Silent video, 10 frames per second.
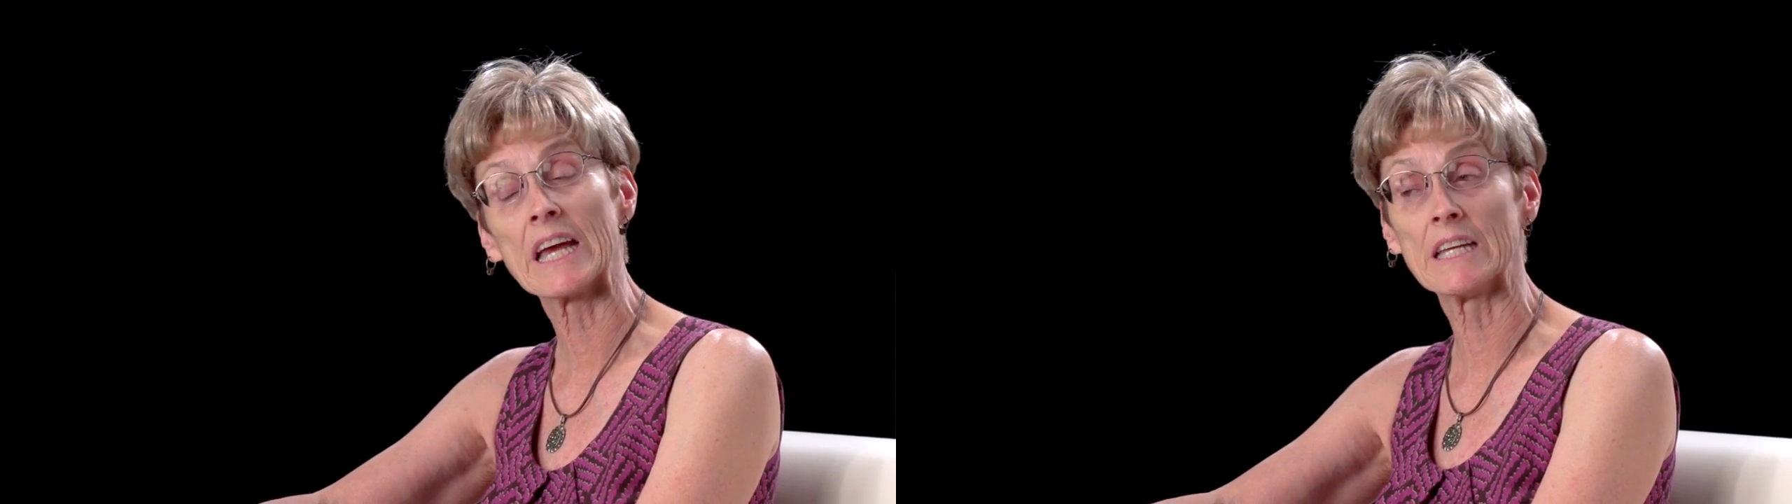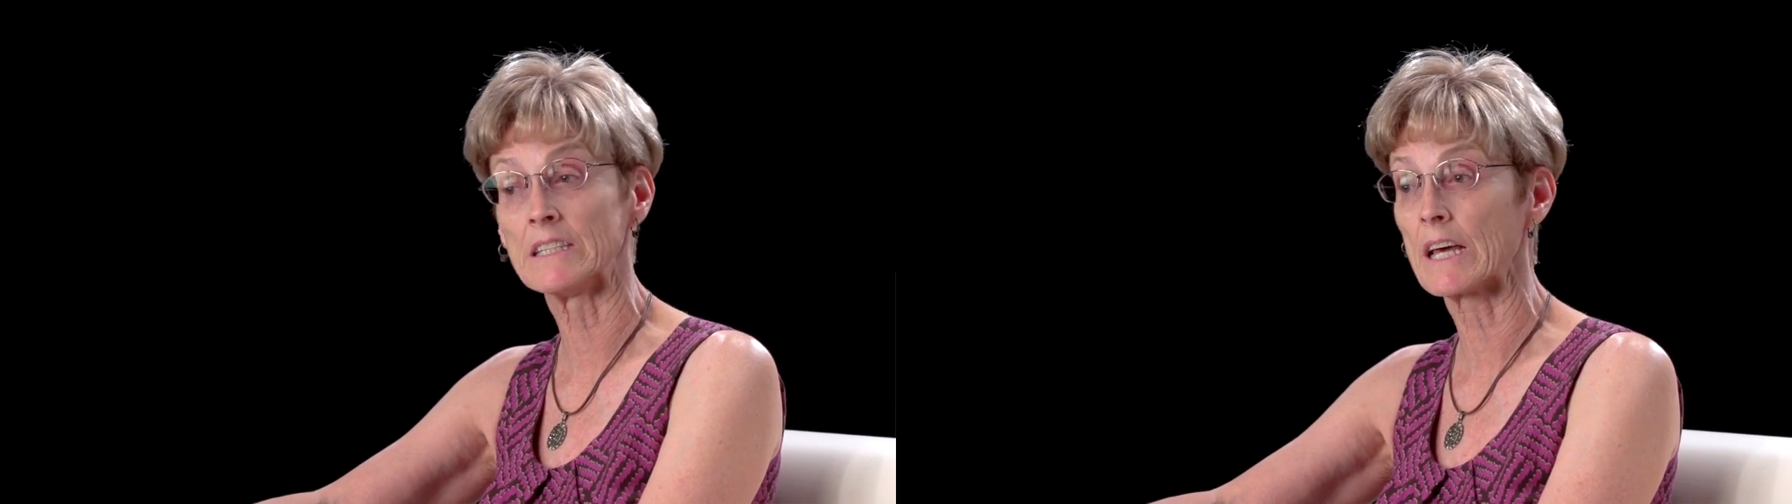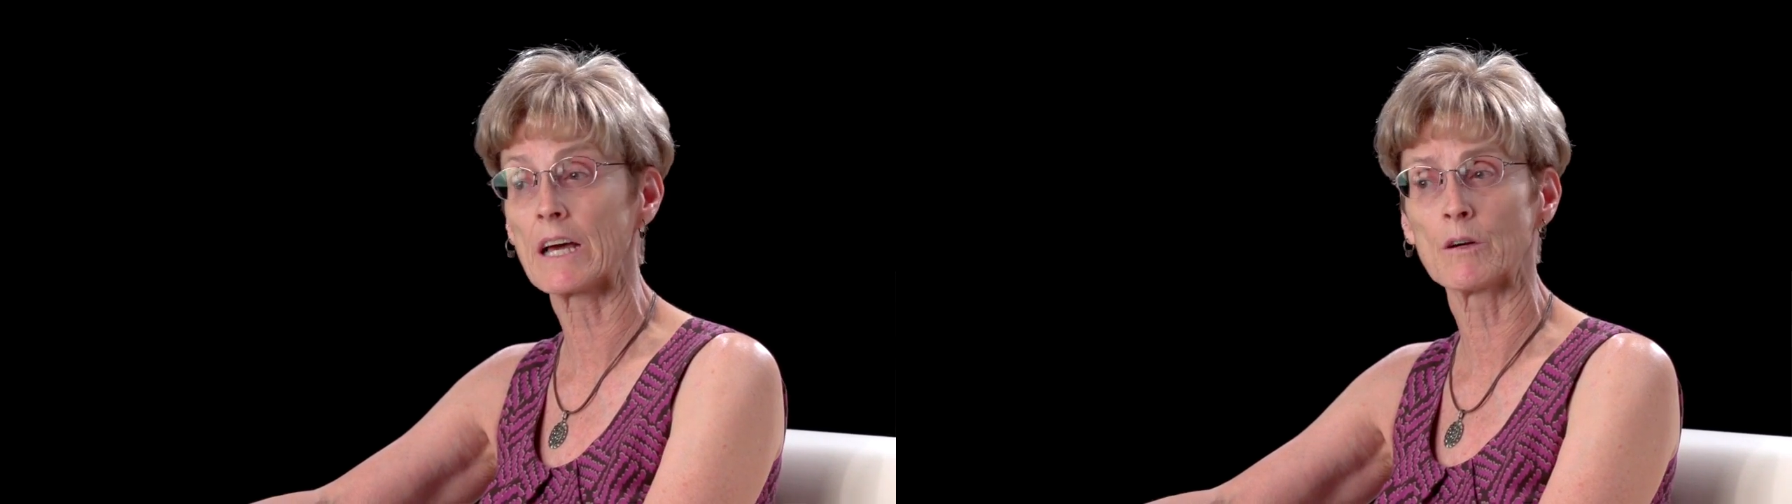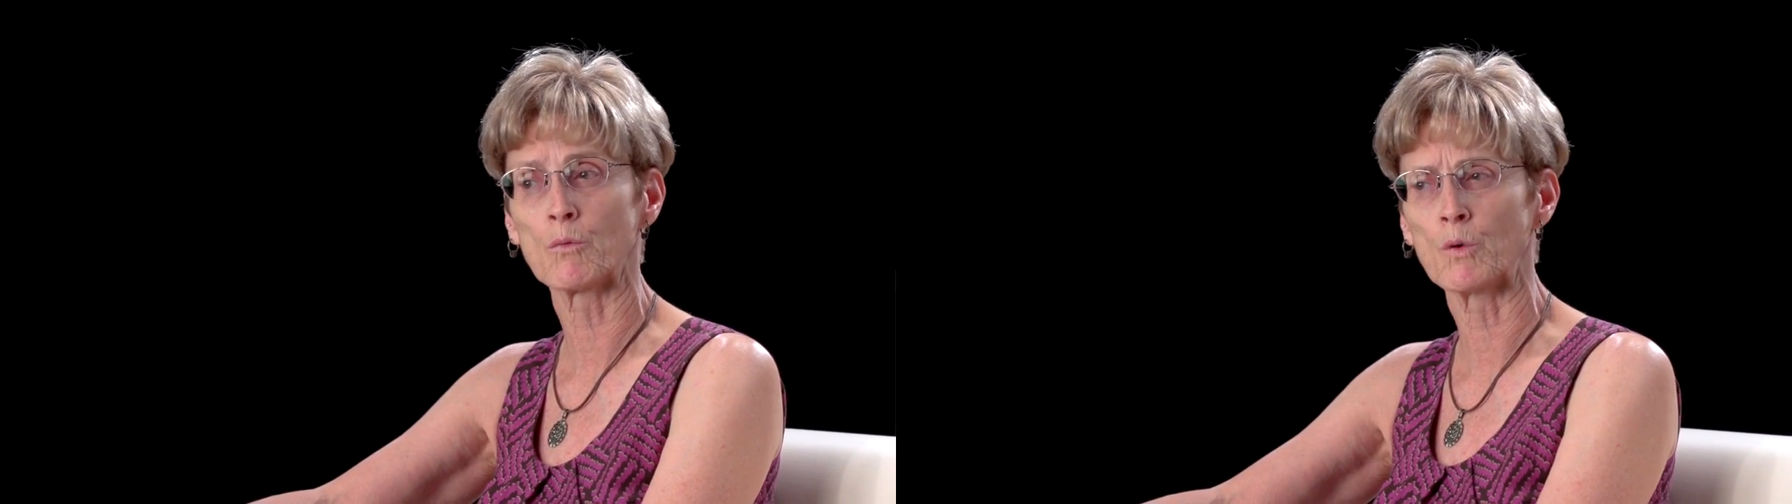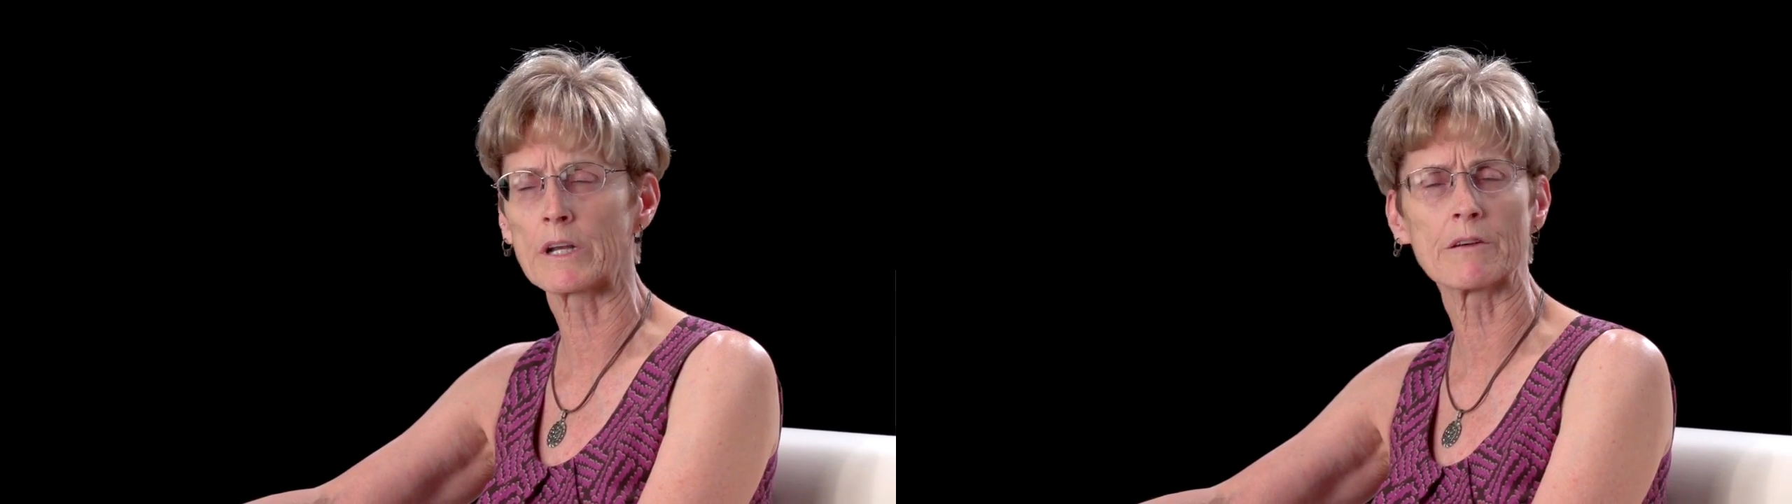in
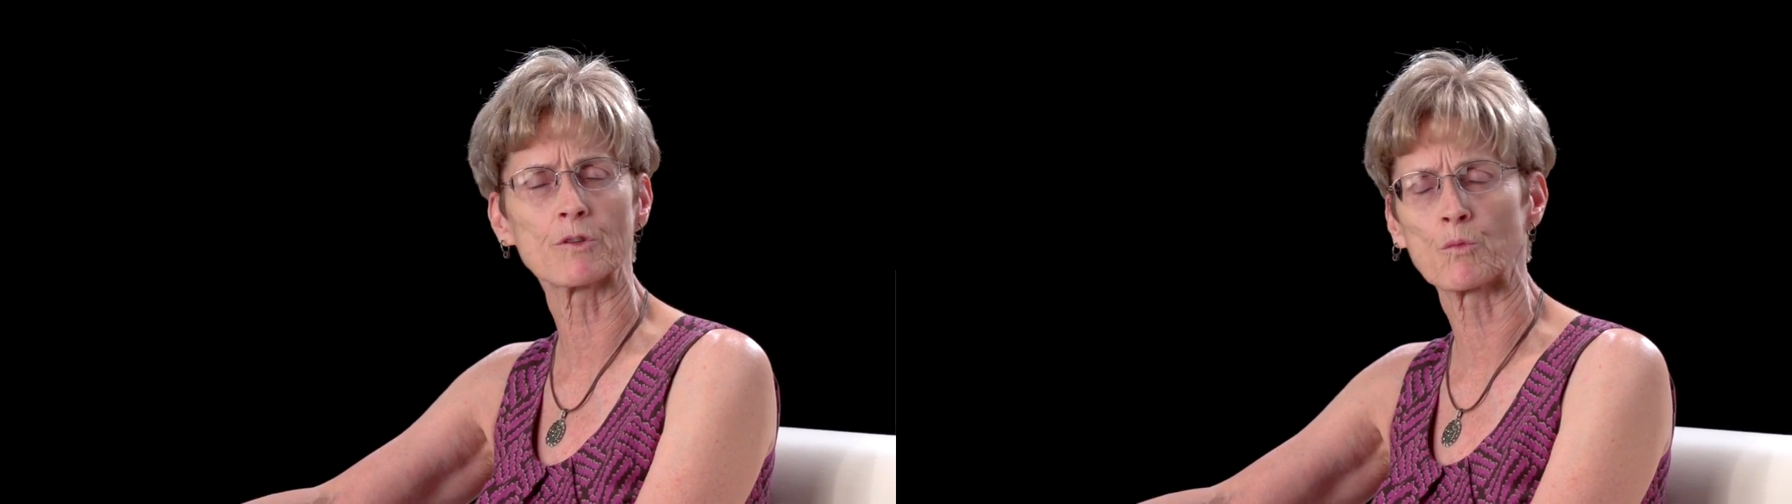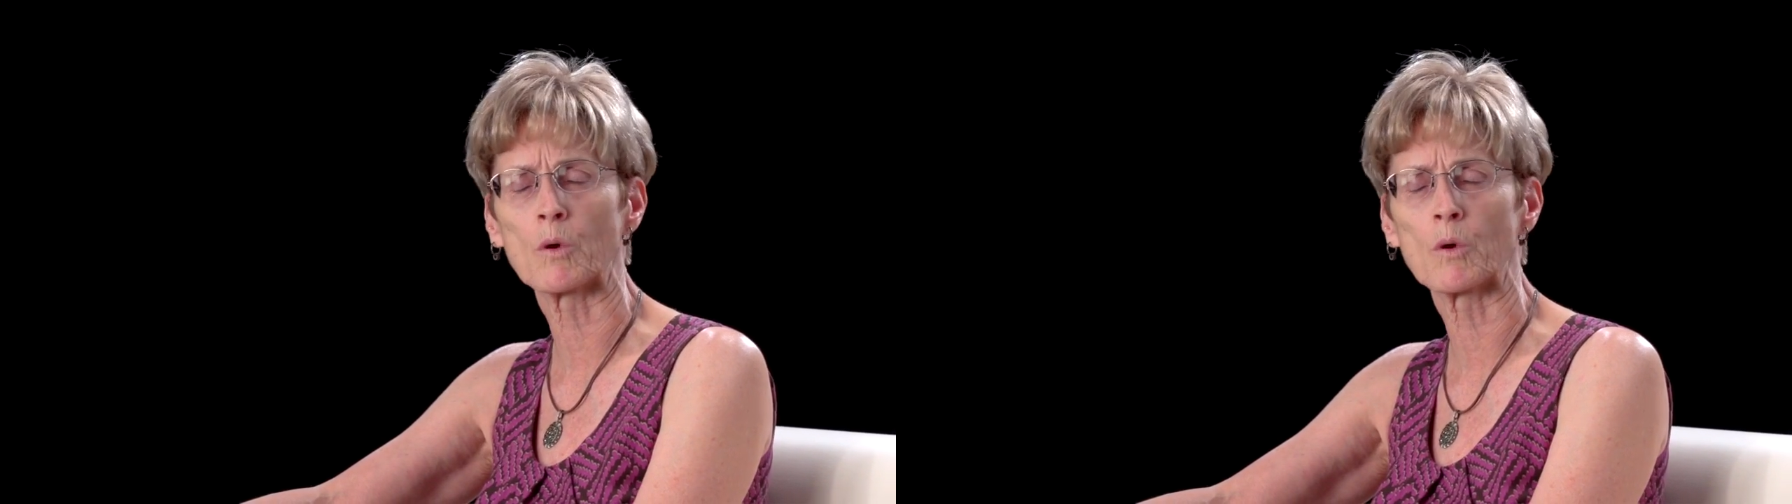whatever